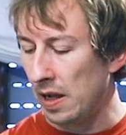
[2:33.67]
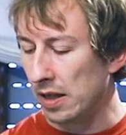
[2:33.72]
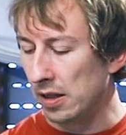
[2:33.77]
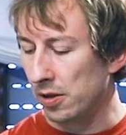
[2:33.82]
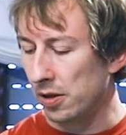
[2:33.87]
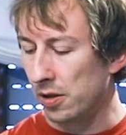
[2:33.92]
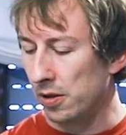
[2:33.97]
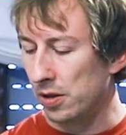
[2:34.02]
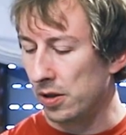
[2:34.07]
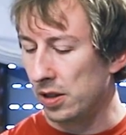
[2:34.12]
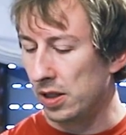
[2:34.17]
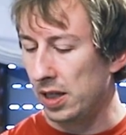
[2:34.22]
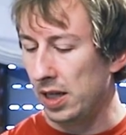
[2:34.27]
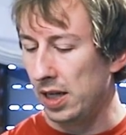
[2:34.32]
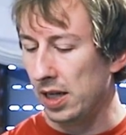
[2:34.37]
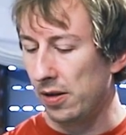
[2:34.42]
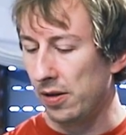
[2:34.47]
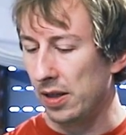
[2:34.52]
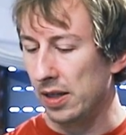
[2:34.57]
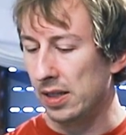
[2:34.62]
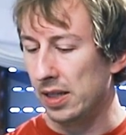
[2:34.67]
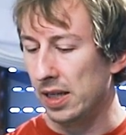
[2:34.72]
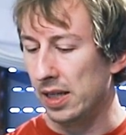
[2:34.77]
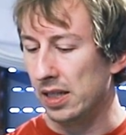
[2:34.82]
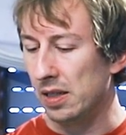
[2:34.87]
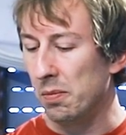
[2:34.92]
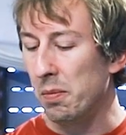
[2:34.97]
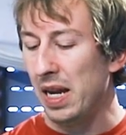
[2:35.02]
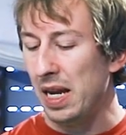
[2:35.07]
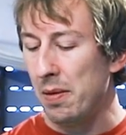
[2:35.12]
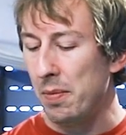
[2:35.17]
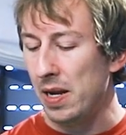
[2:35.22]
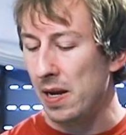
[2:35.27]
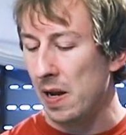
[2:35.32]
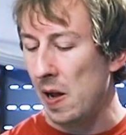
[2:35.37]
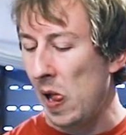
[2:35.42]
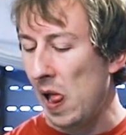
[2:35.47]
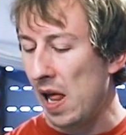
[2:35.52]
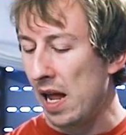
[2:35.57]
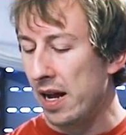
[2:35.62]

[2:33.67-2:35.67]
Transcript: So I'm going to see how this tastes. Maybe